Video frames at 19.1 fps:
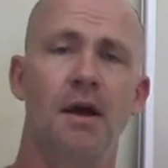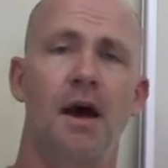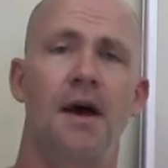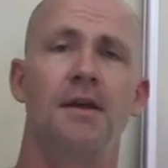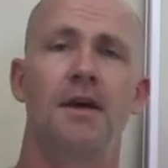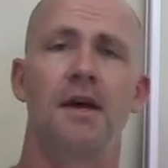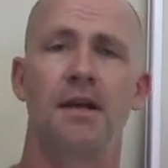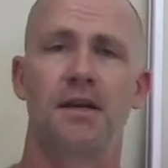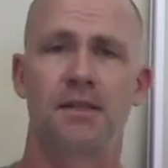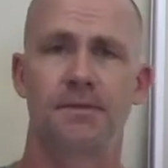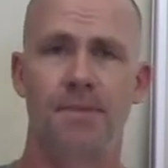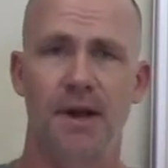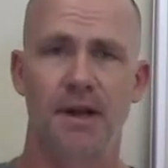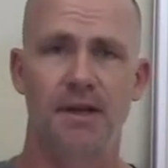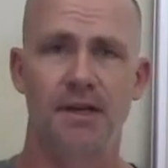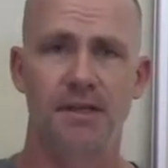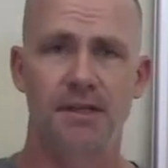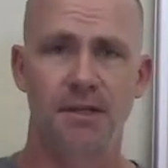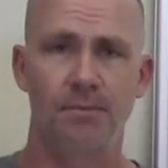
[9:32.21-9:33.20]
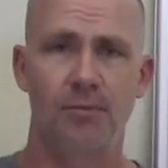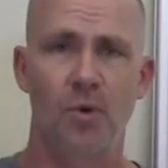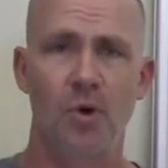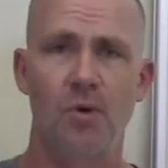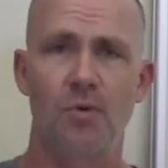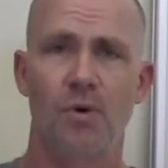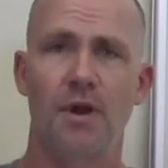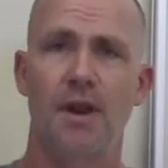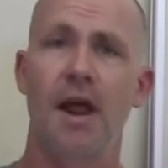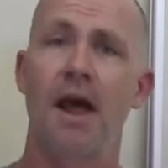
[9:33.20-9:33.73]
I expect at some
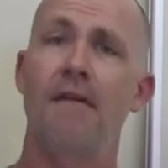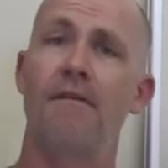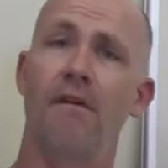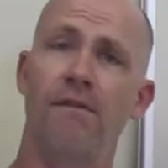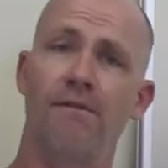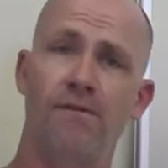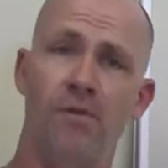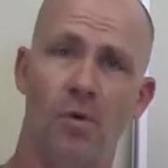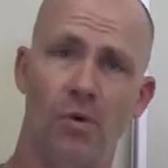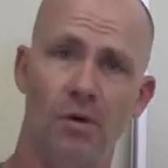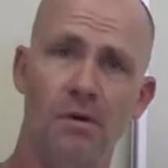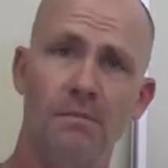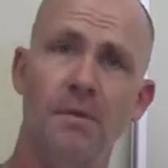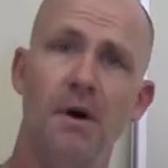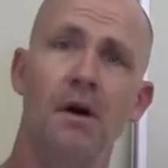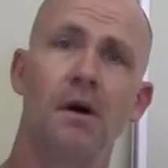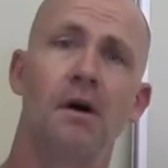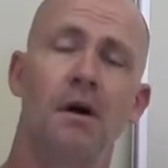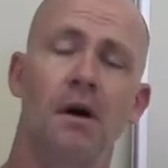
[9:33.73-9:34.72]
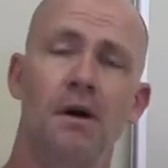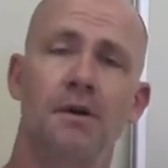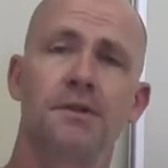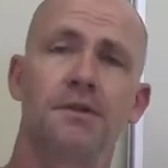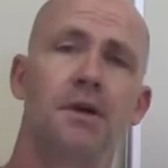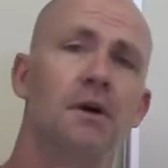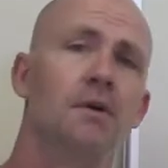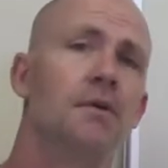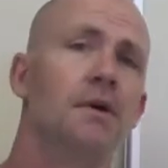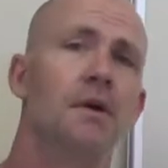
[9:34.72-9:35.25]
point we're going to have a forum
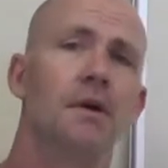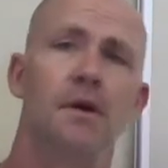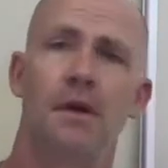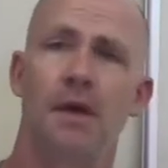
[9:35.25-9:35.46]
also,